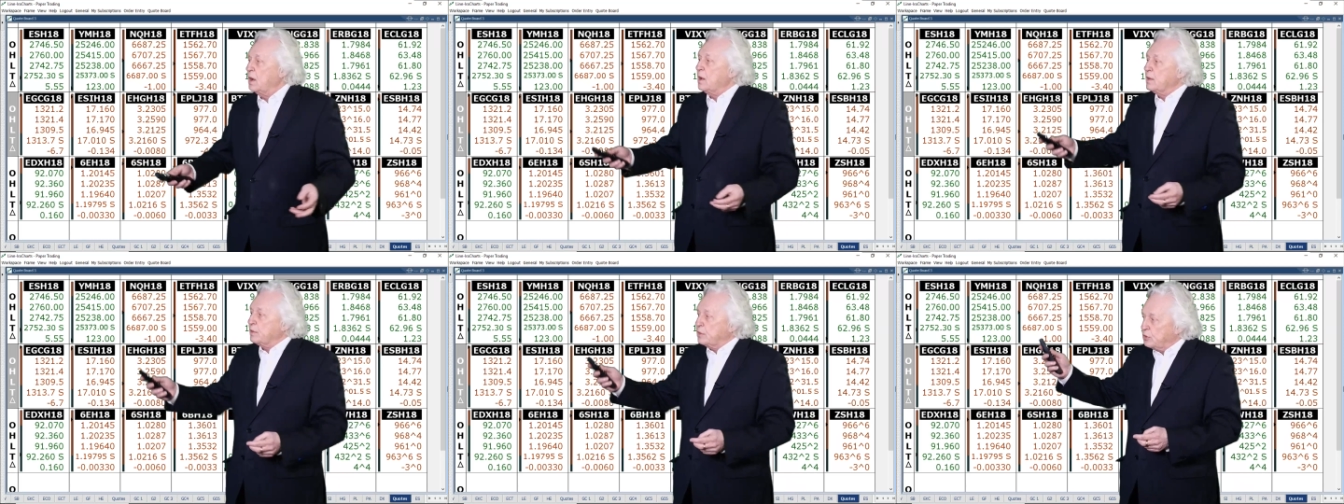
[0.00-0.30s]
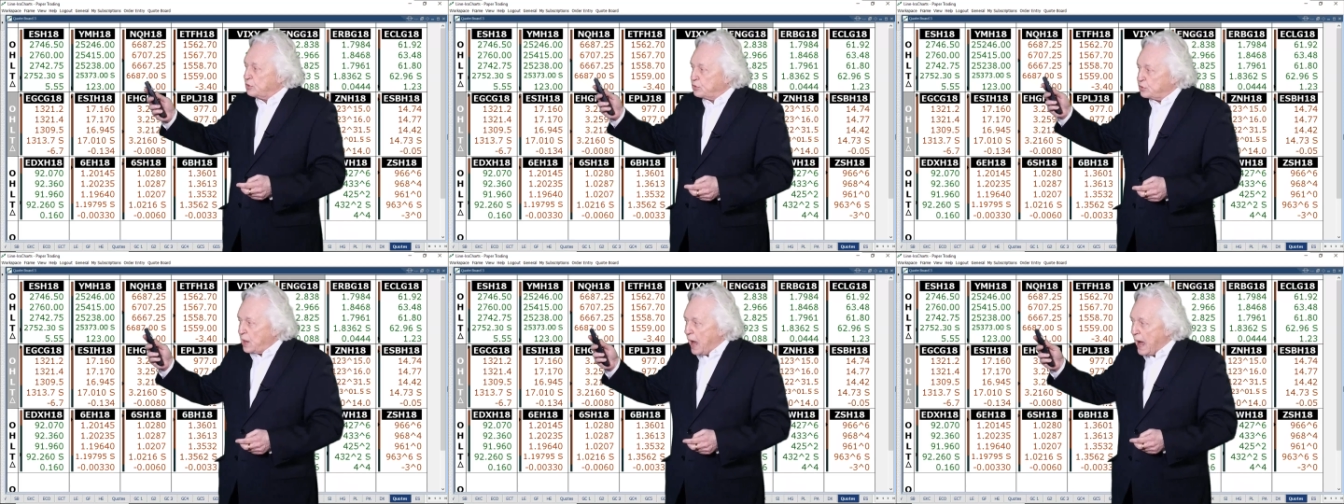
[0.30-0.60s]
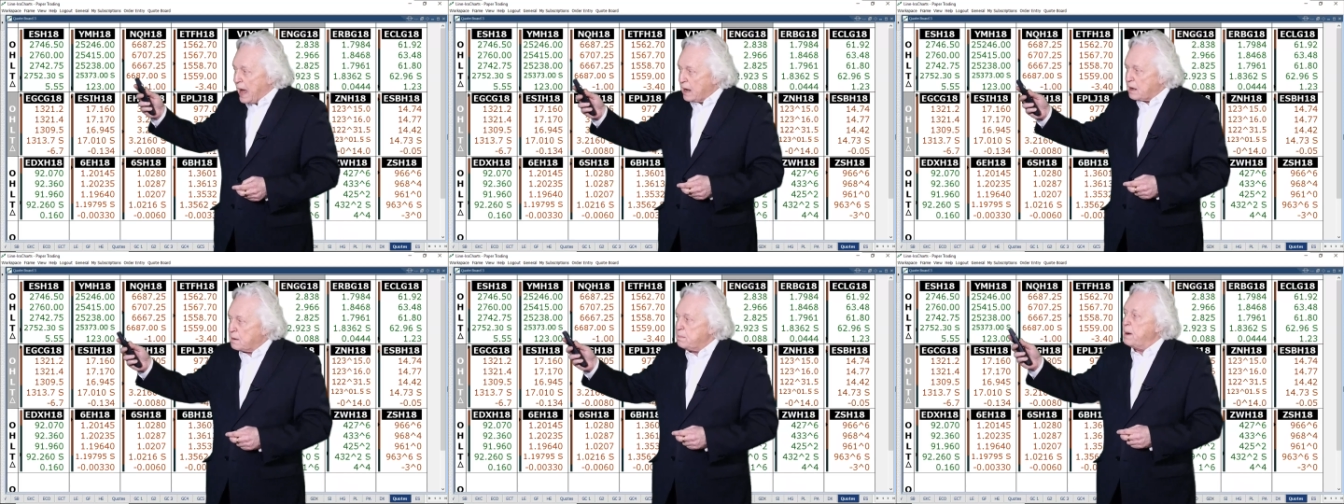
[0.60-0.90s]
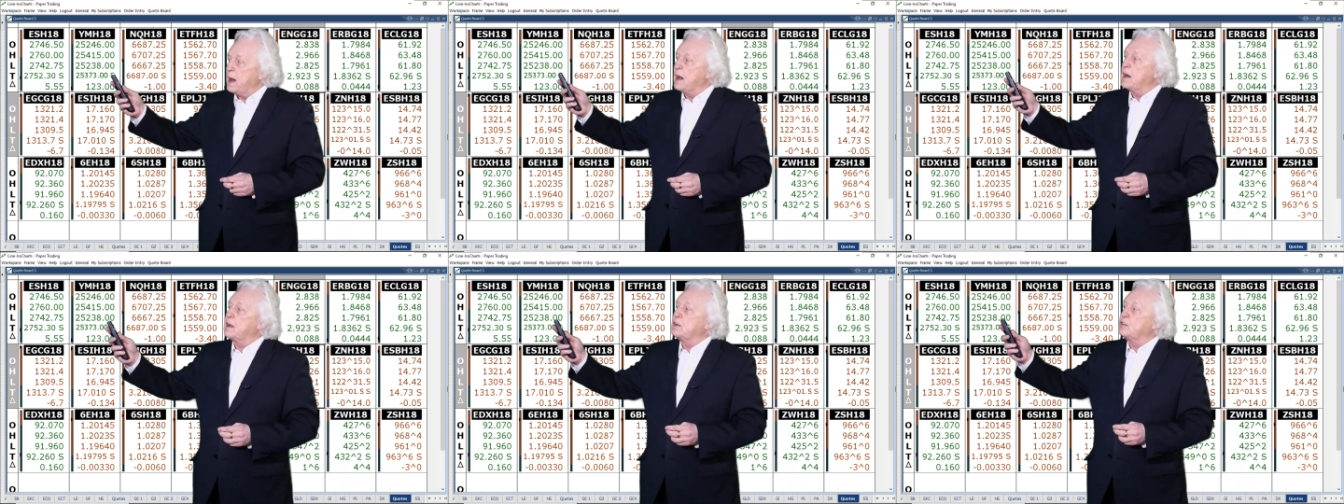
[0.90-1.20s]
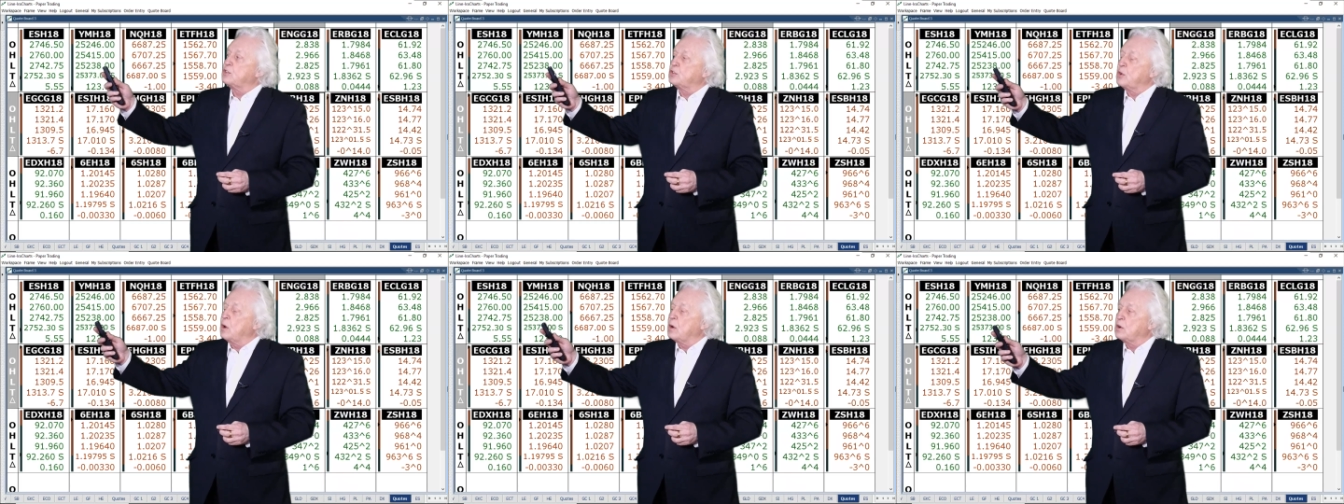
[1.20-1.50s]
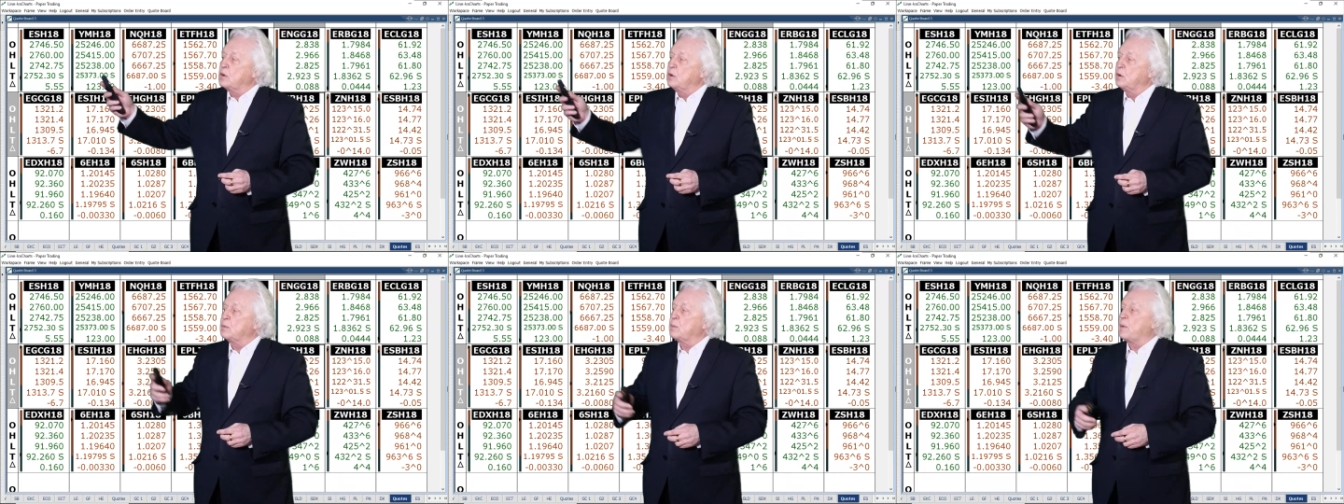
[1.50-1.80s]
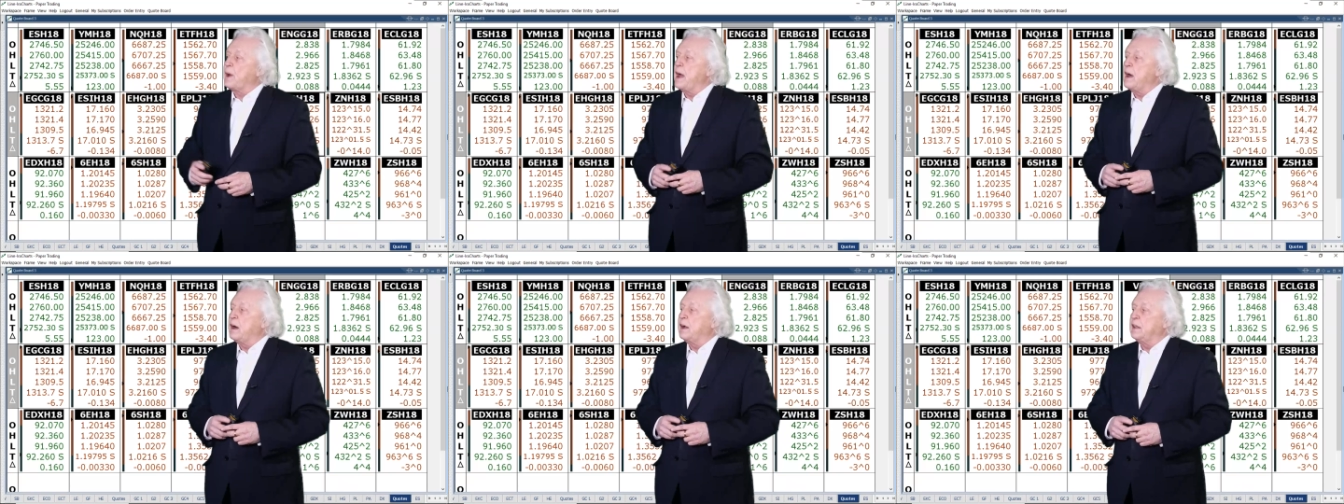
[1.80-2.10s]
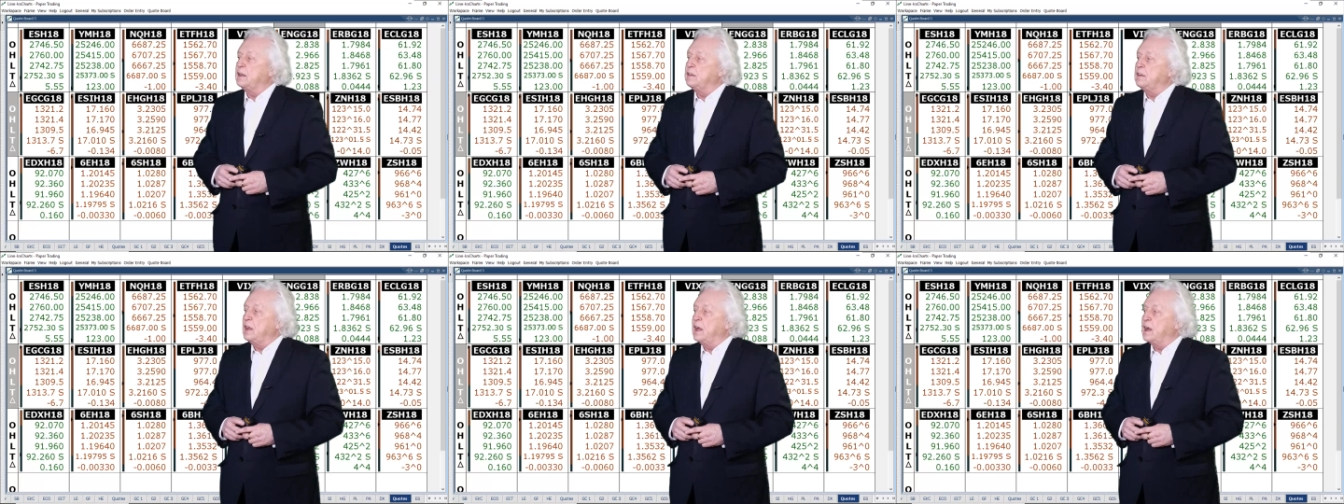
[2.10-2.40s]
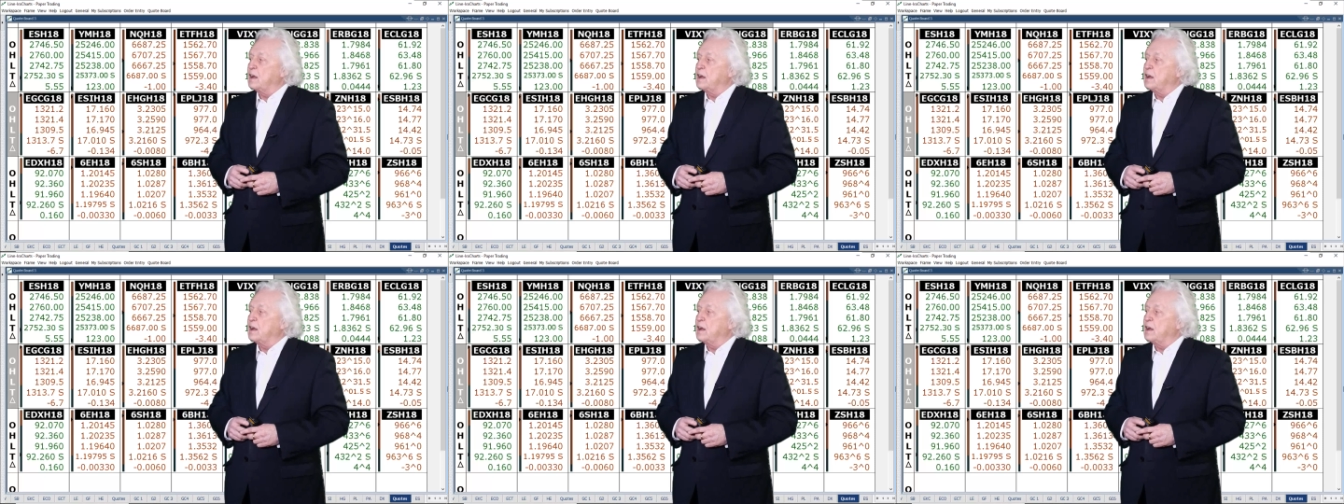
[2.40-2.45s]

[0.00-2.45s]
The stock market saw a good rally in the